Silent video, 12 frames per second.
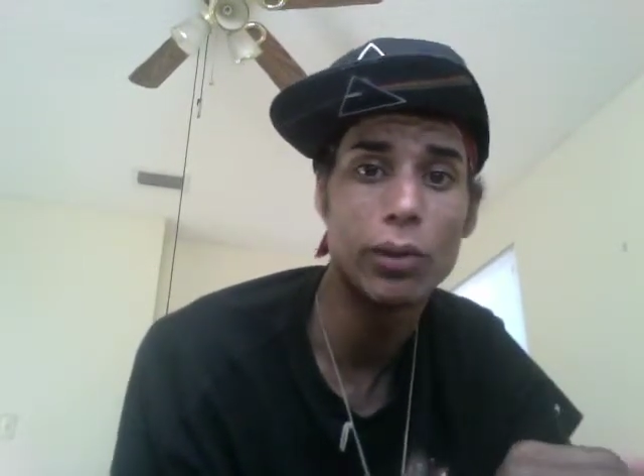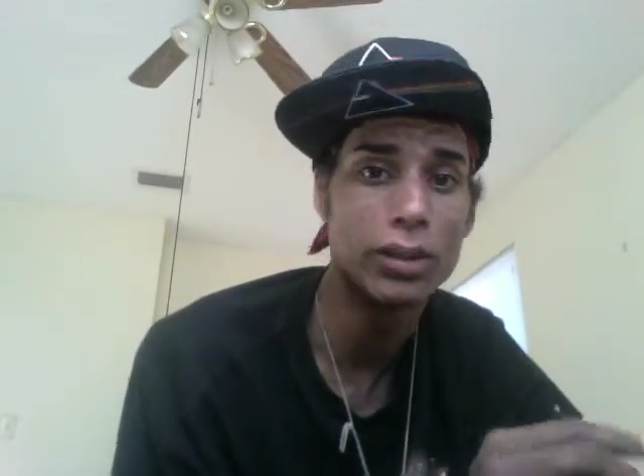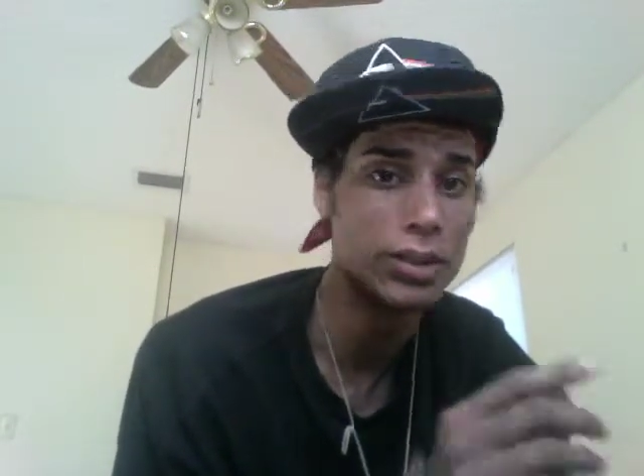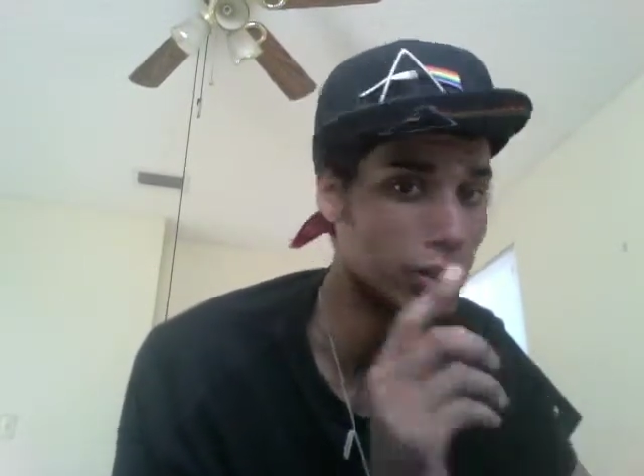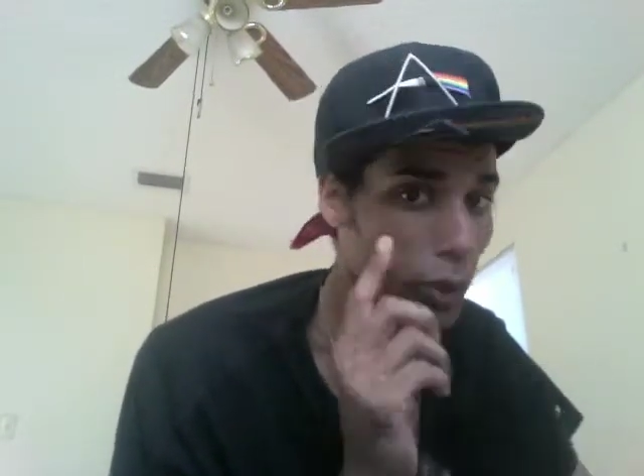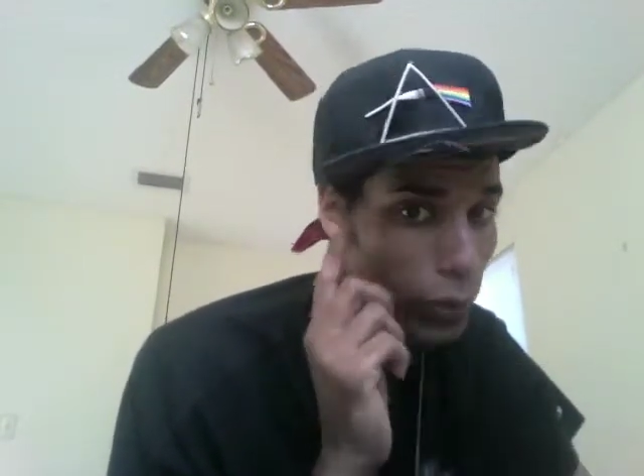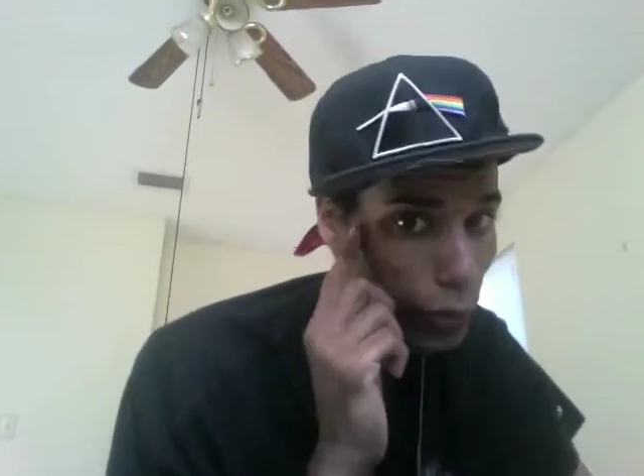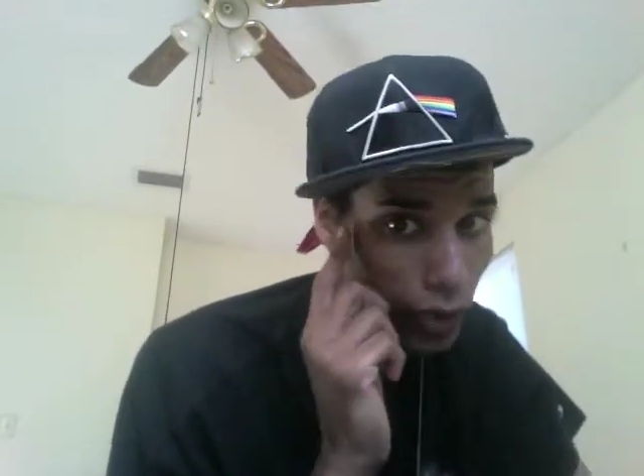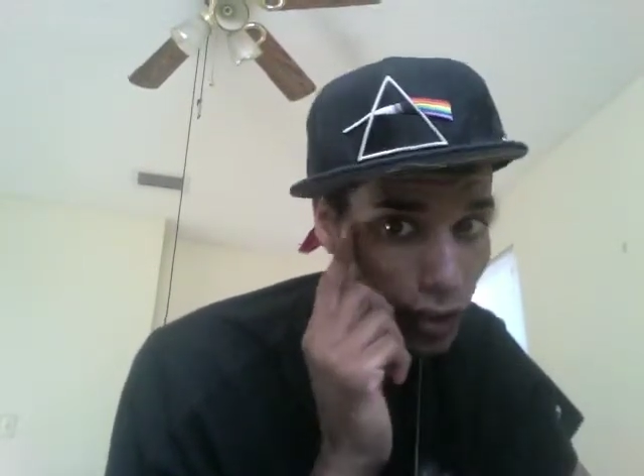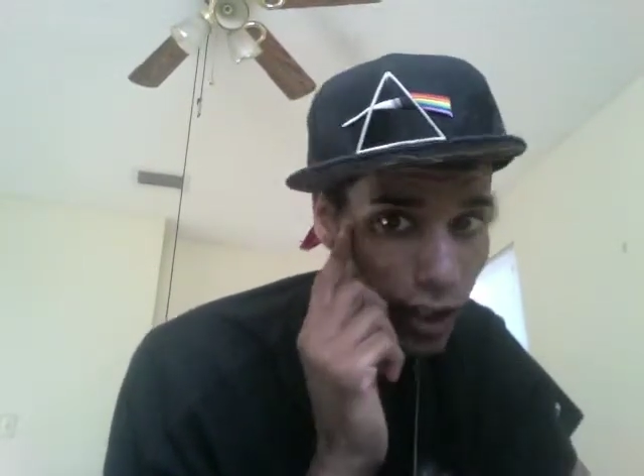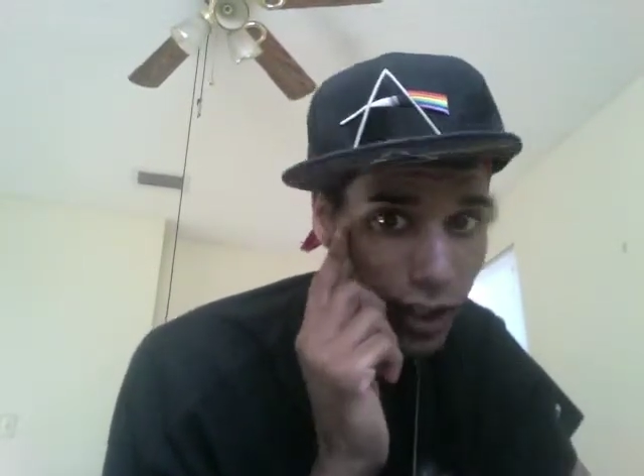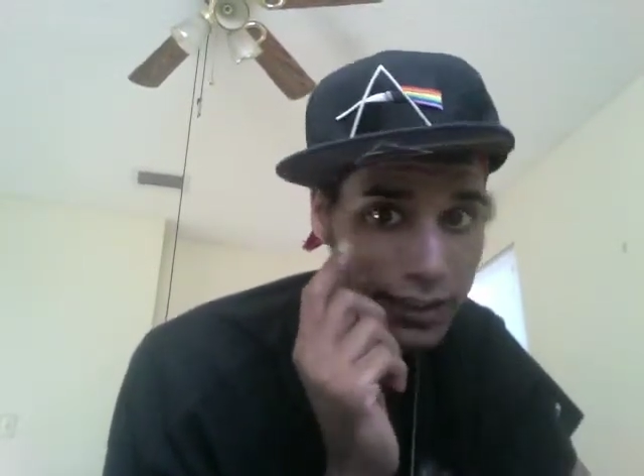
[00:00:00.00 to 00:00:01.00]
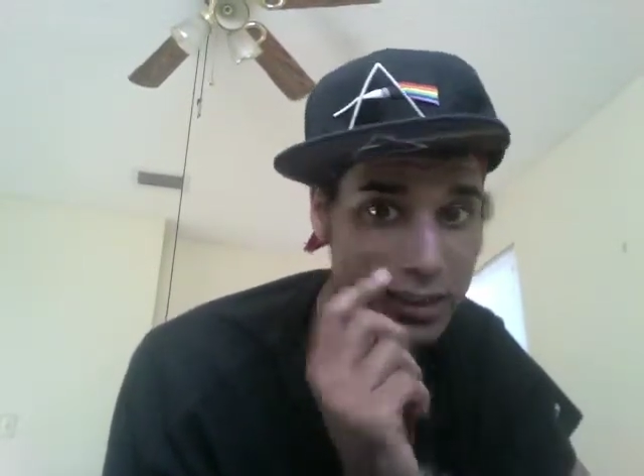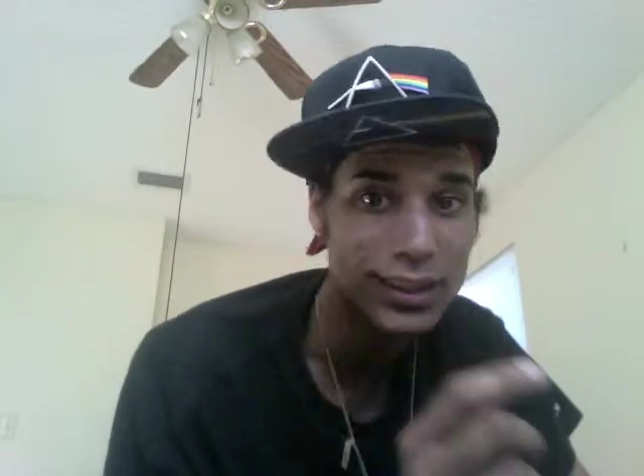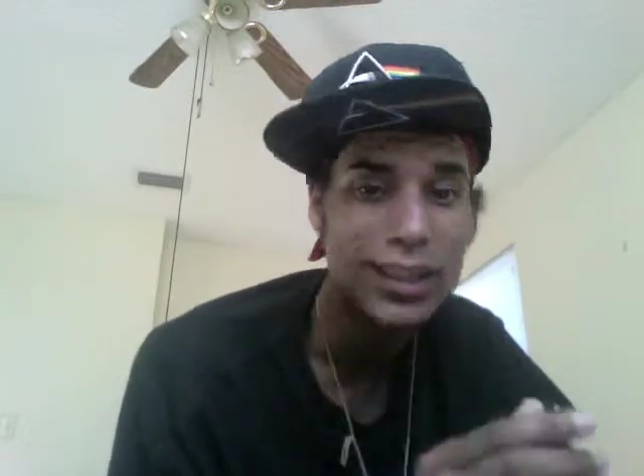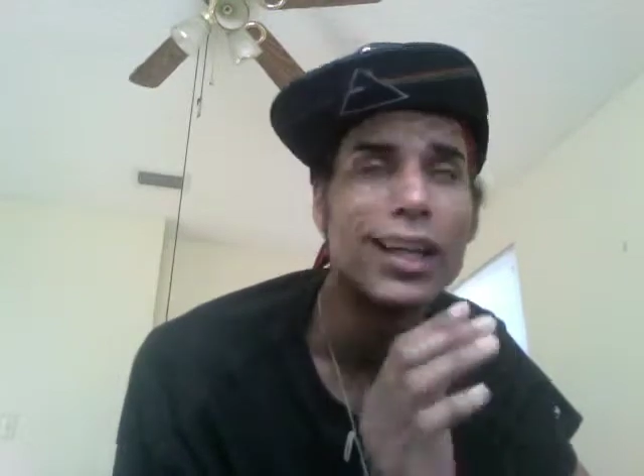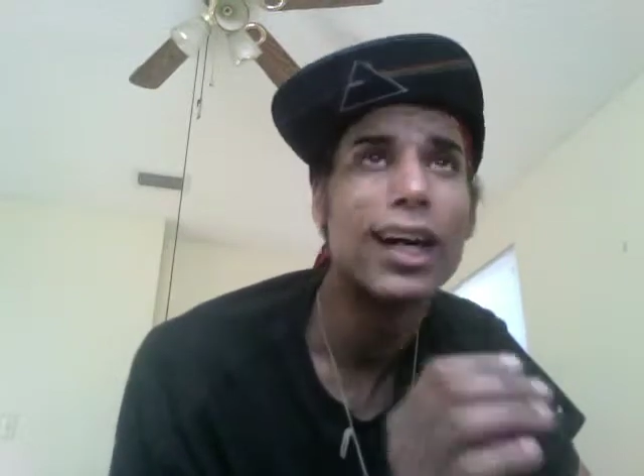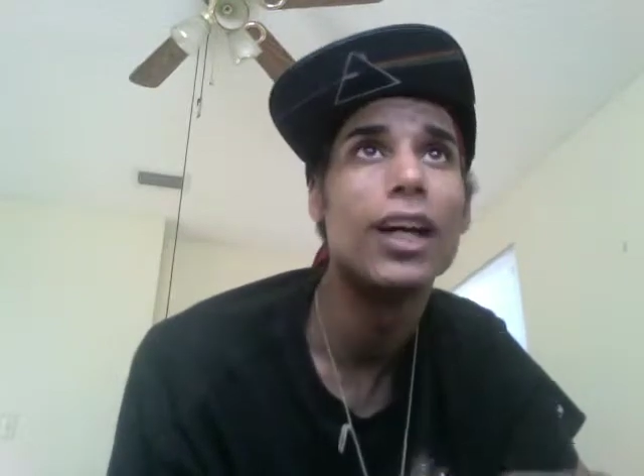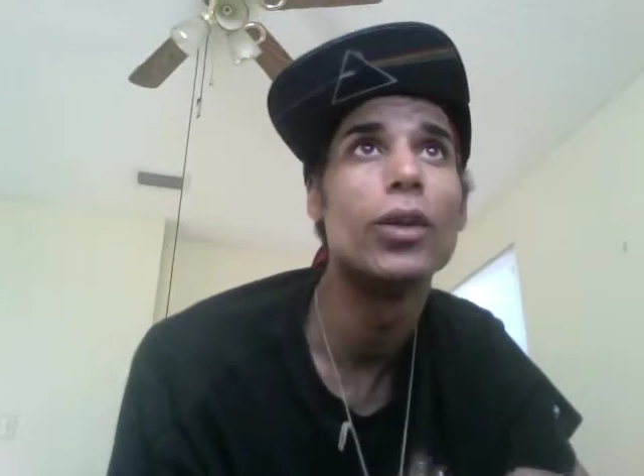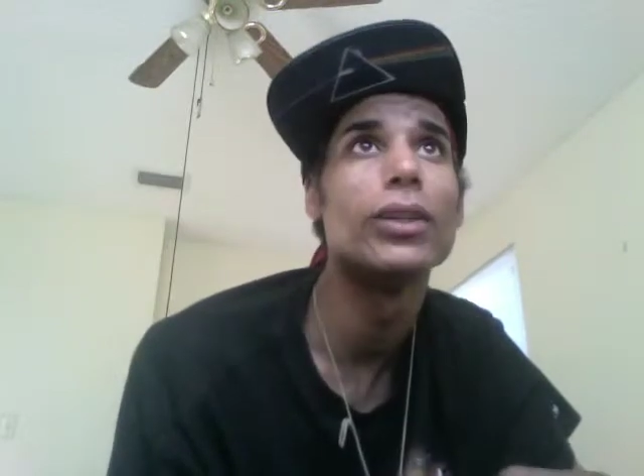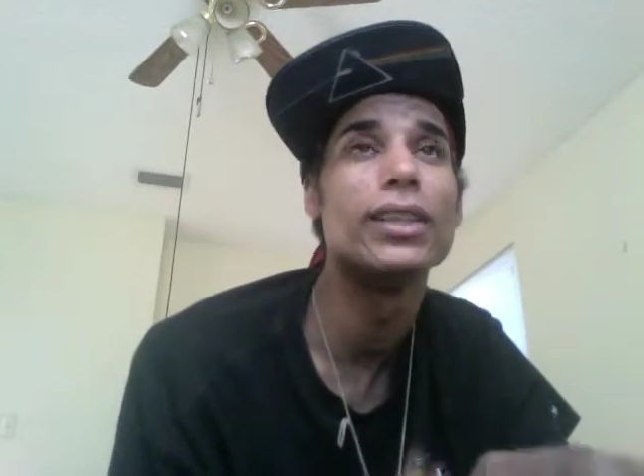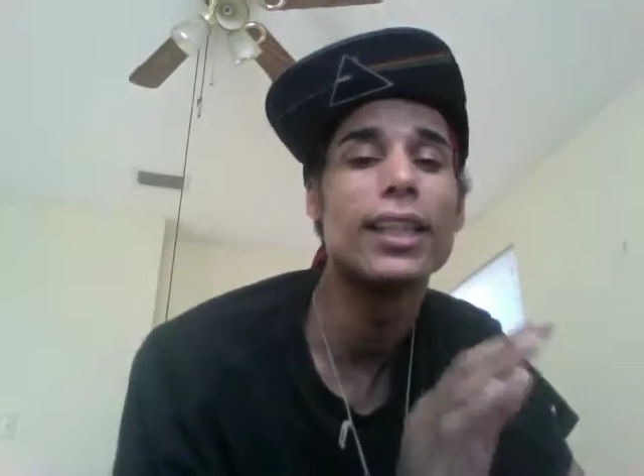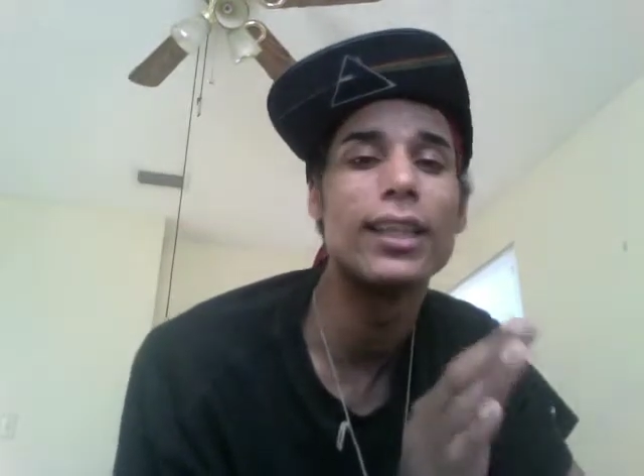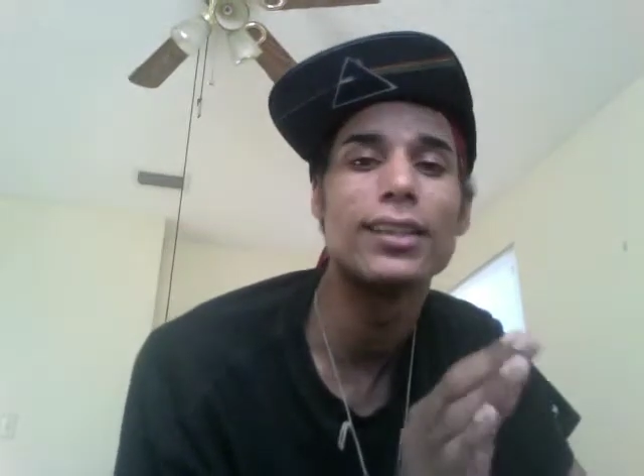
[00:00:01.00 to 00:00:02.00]
and so do thoughts. I
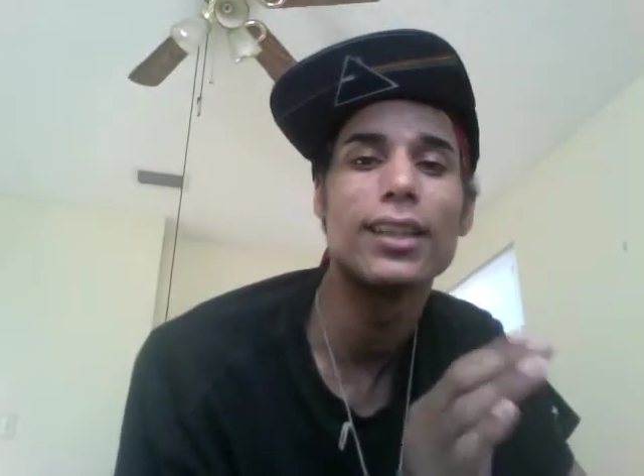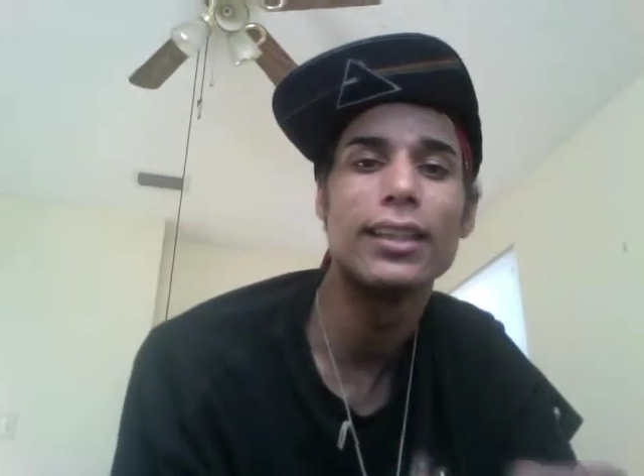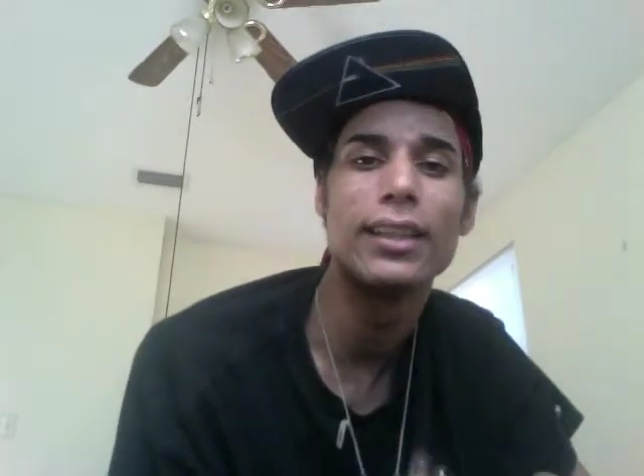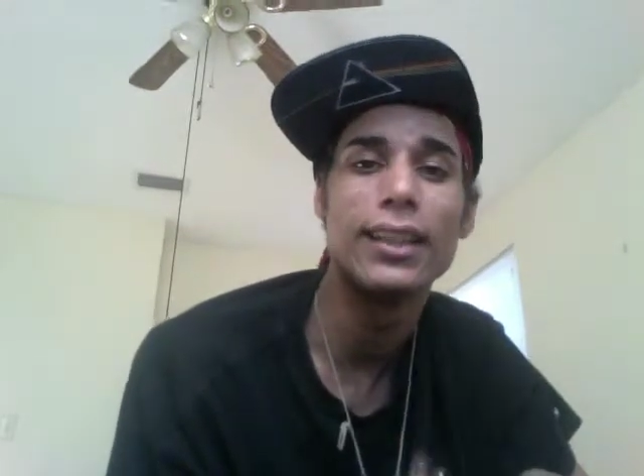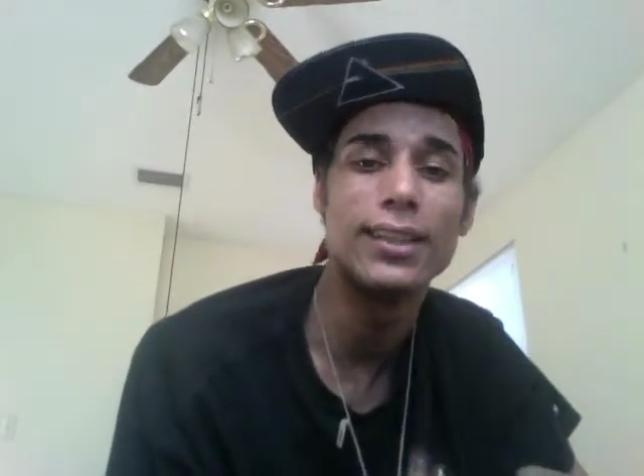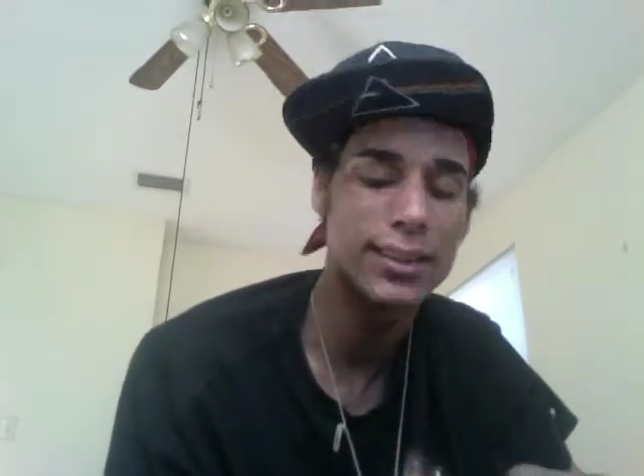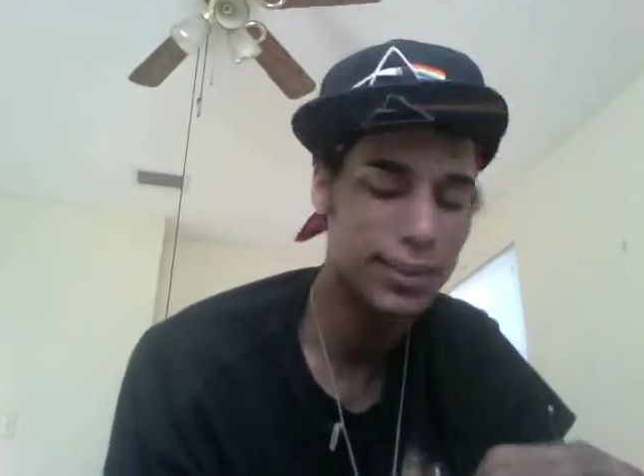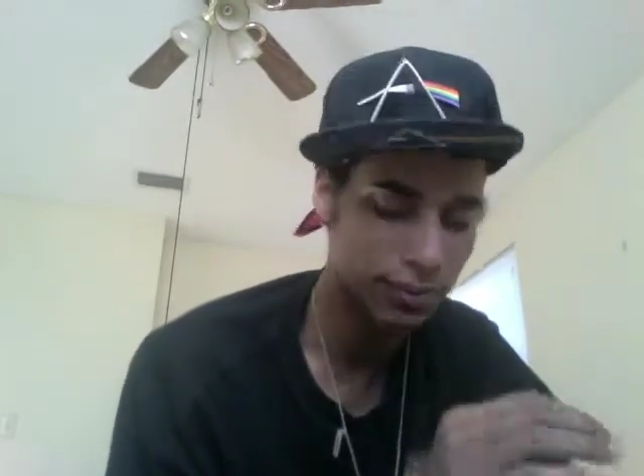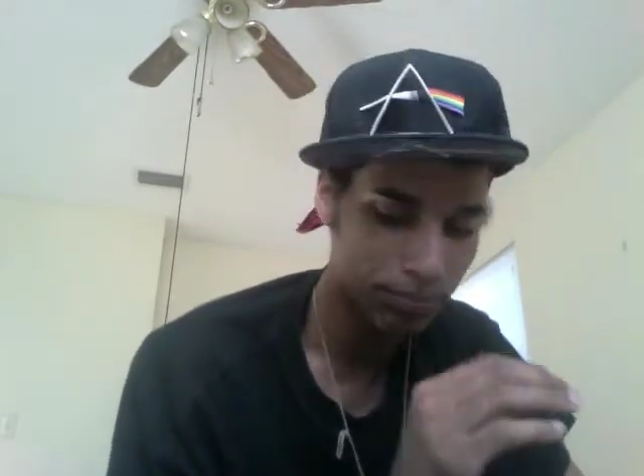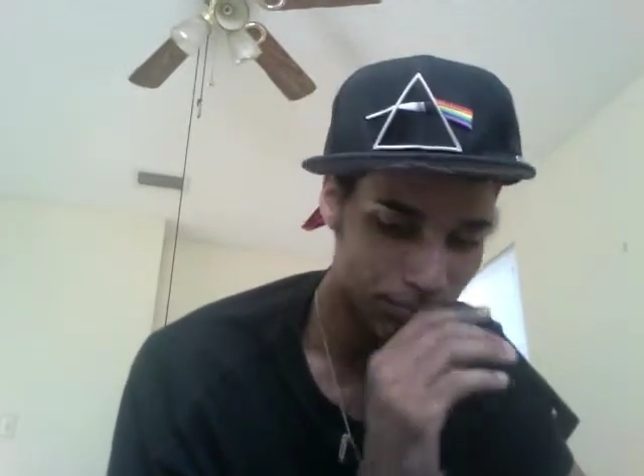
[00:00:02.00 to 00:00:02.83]
always say it's like this.